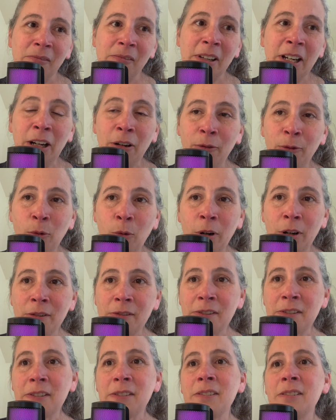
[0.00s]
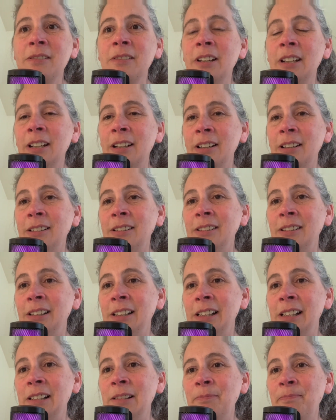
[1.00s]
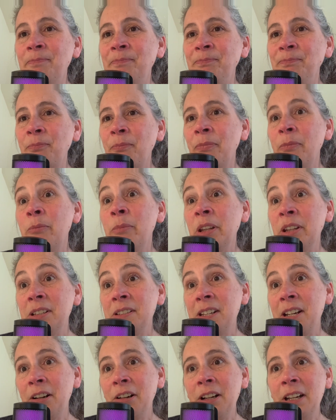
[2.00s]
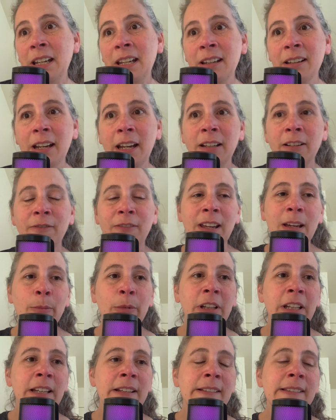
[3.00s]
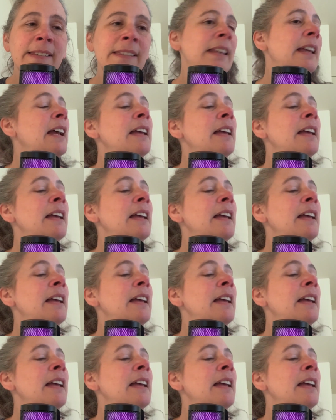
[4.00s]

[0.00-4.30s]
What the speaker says: Air Force, military kind of families.